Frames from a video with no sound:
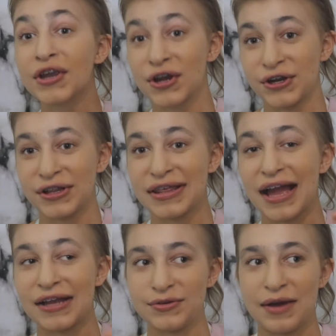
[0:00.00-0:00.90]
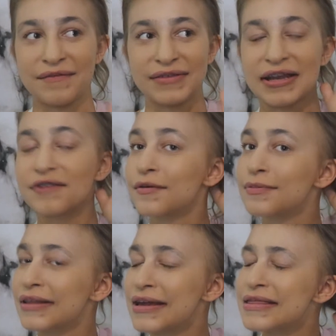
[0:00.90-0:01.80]
Currently I do have to get it
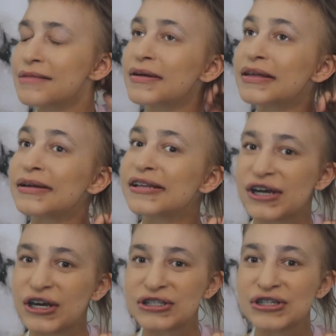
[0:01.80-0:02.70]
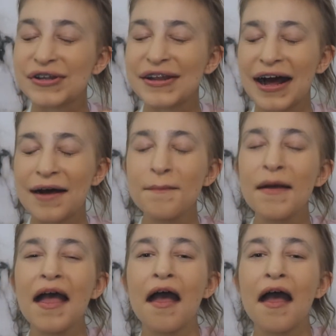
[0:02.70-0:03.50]
replaced because my dog chewed it up.